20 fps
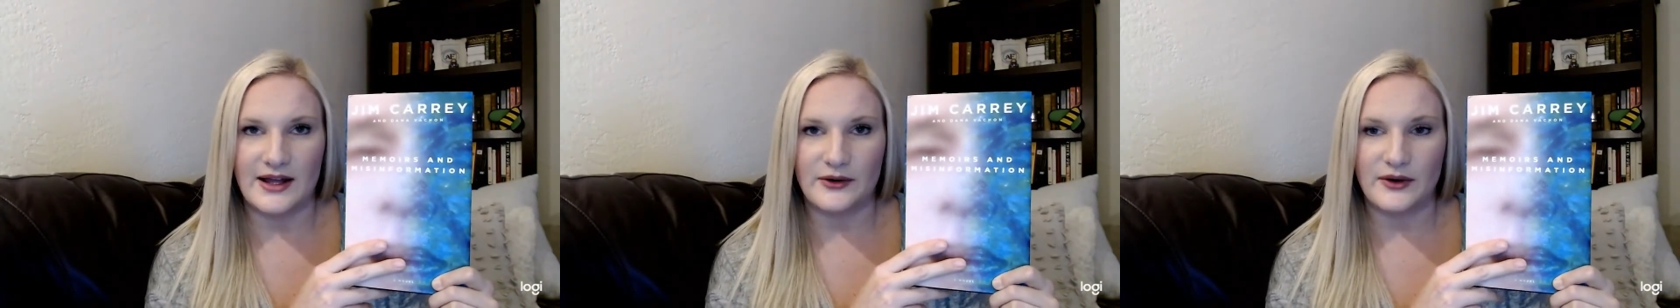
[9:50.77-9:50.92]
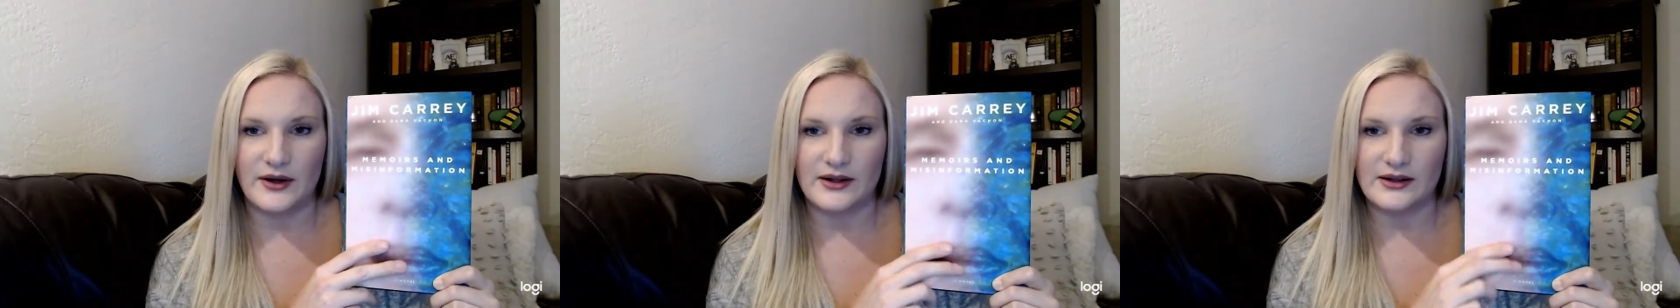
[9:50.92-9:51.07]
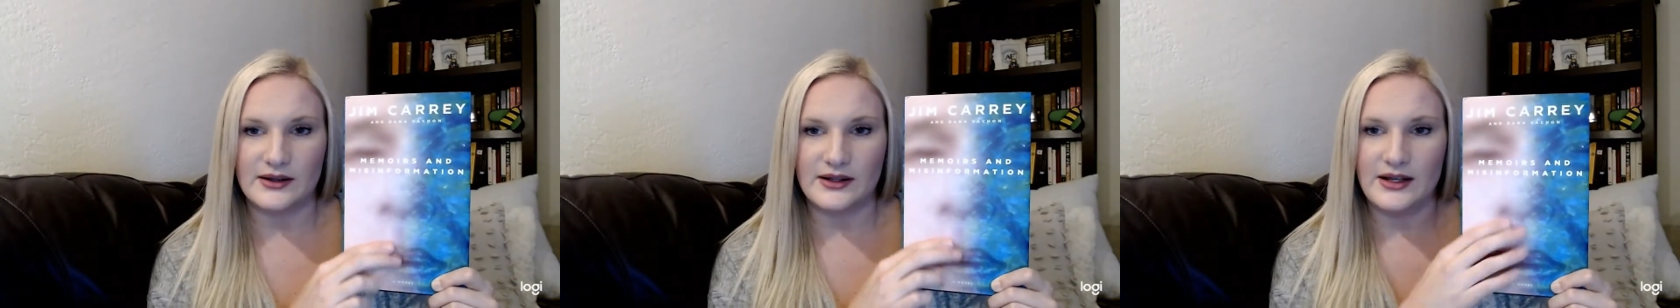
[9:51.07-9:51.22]

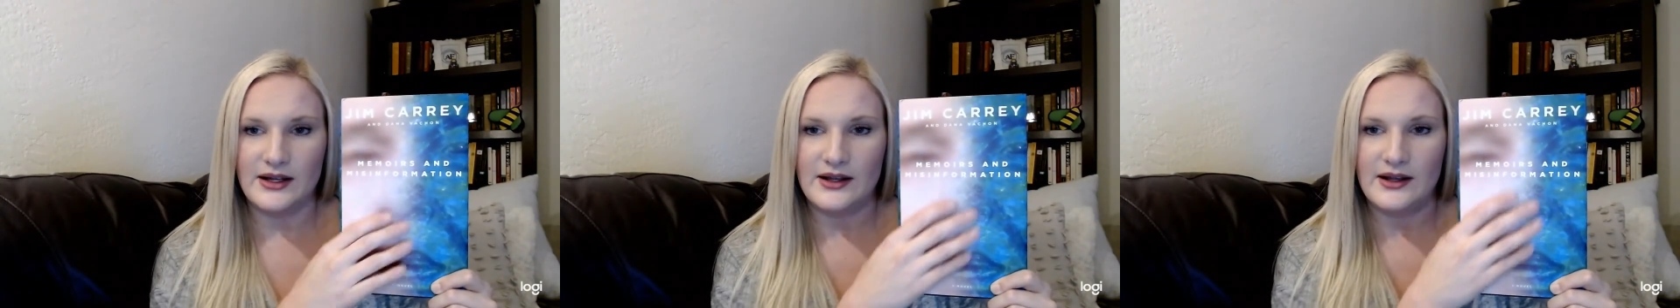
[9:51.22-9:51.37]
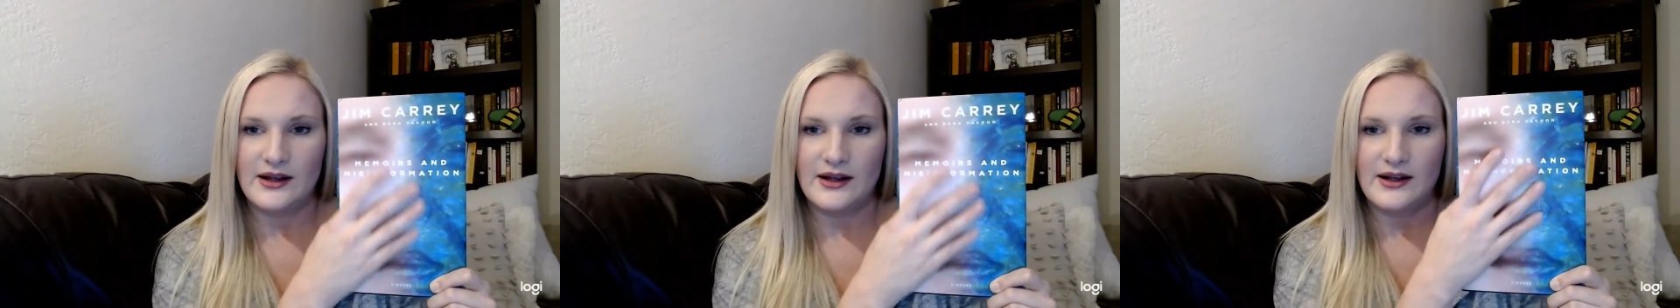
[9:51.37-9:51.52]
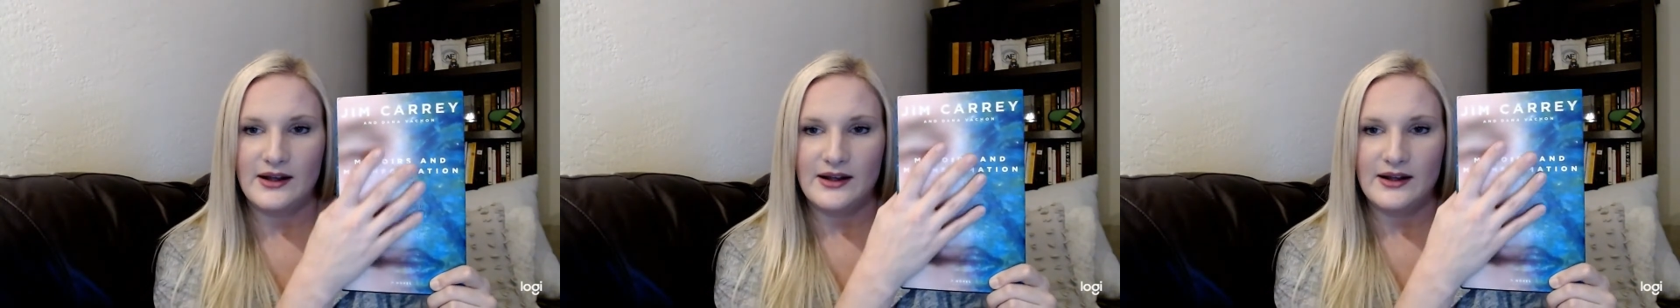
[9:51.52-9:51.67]
correctly.
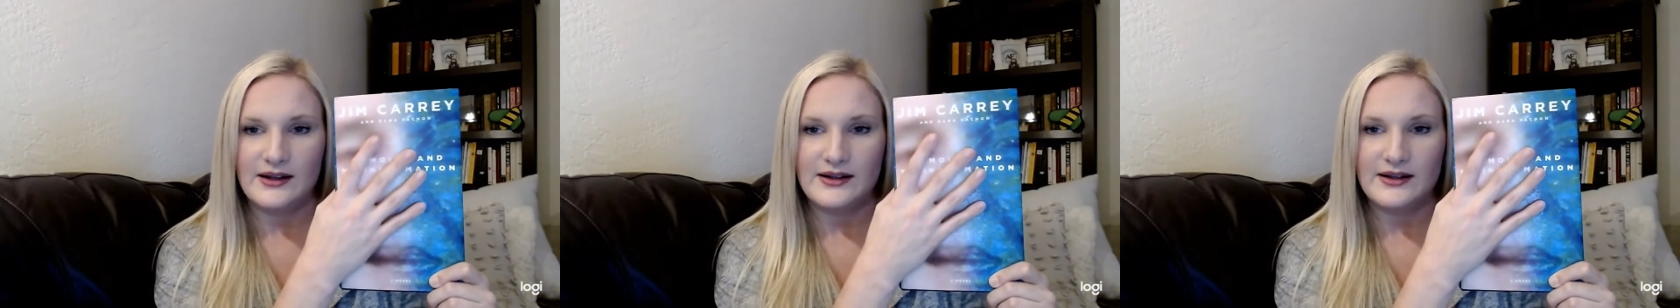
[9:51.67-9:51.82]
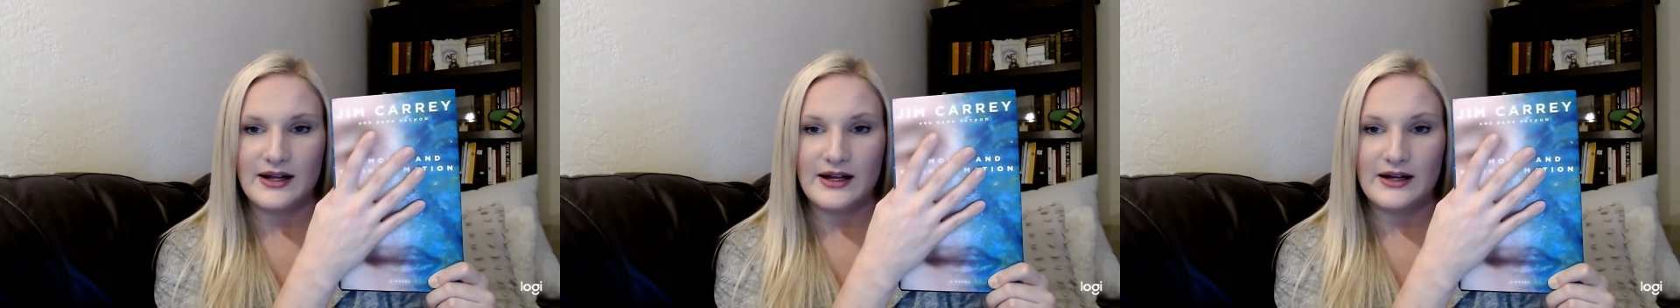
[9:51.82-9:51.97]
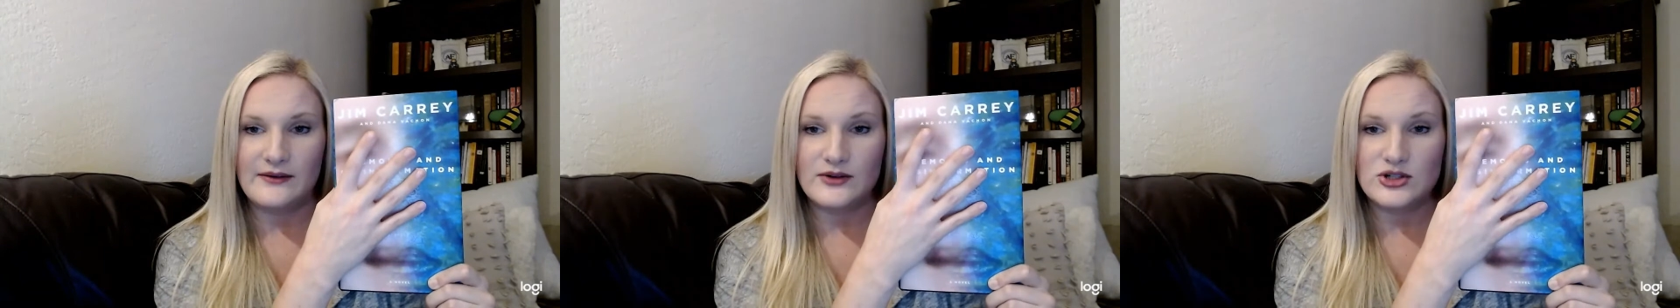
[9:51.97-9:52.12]

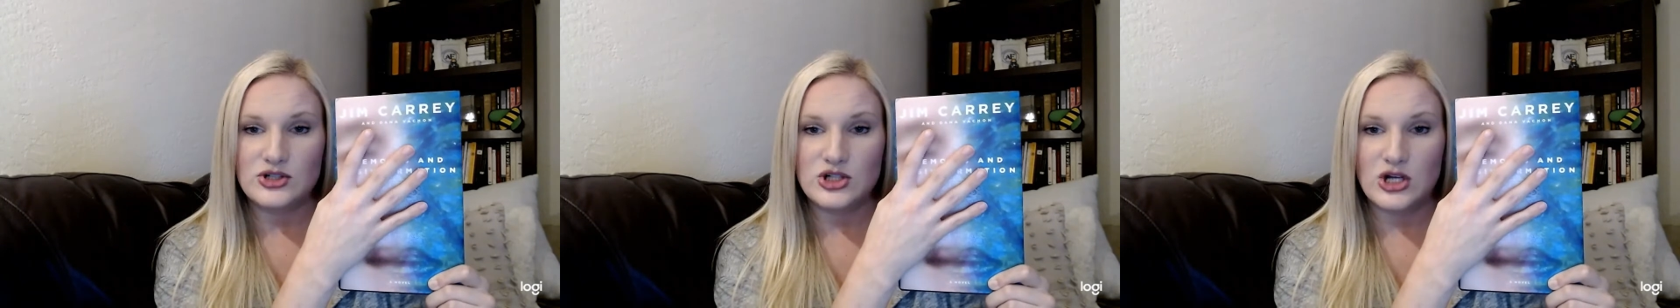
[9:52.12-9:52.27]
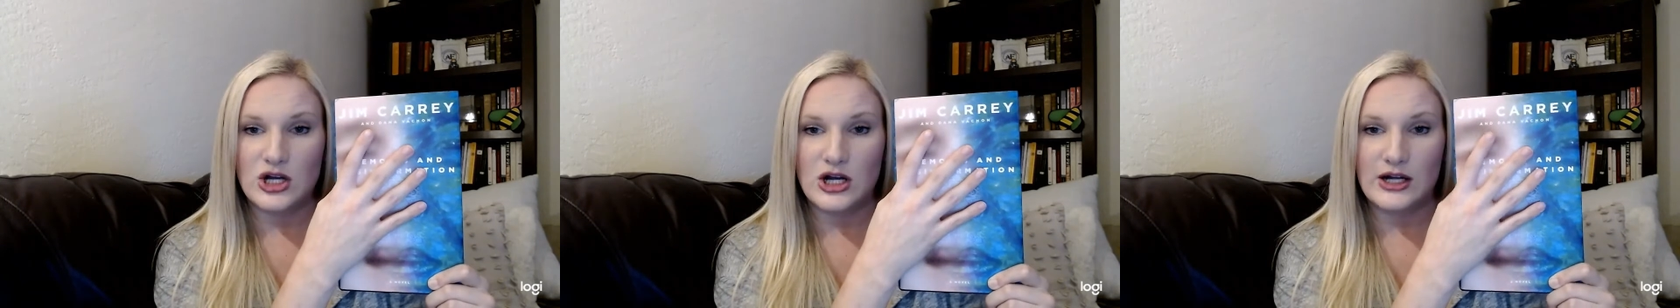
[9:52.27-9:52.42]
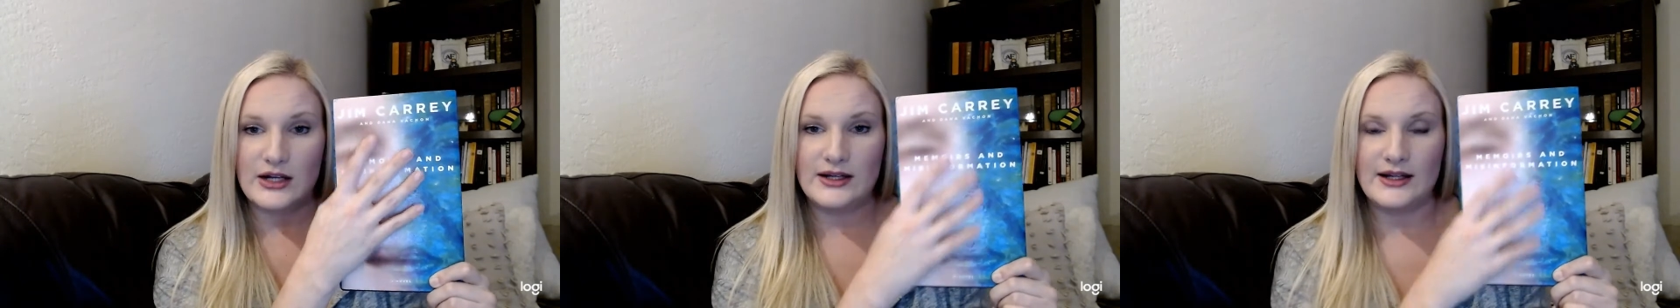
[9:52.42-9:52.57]
Dana
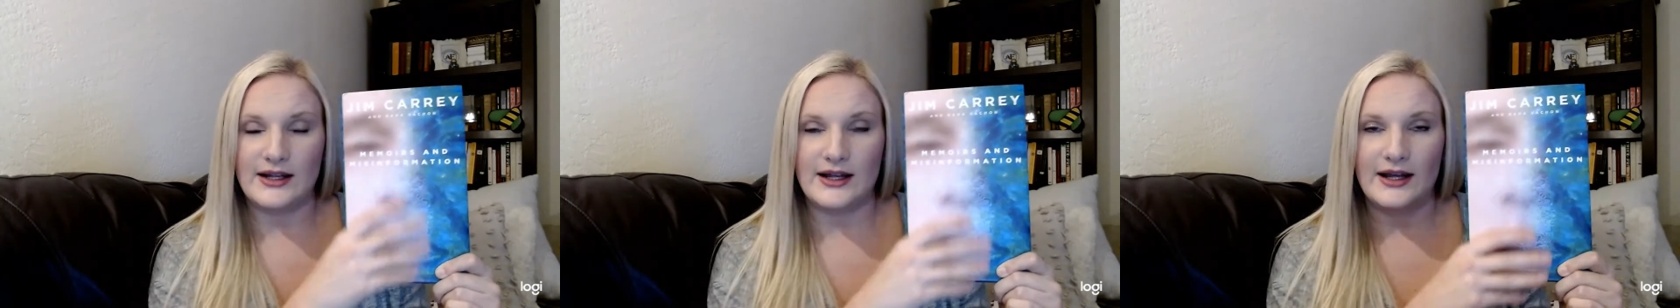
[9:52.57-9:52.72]
Vachon.